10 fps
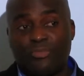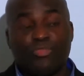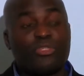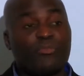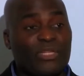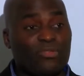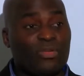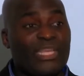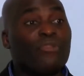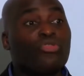he puts
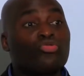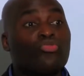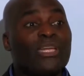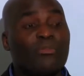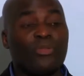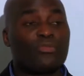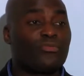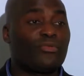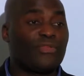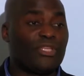petrol, he knows where the
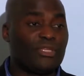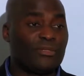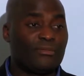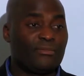petrol will finish.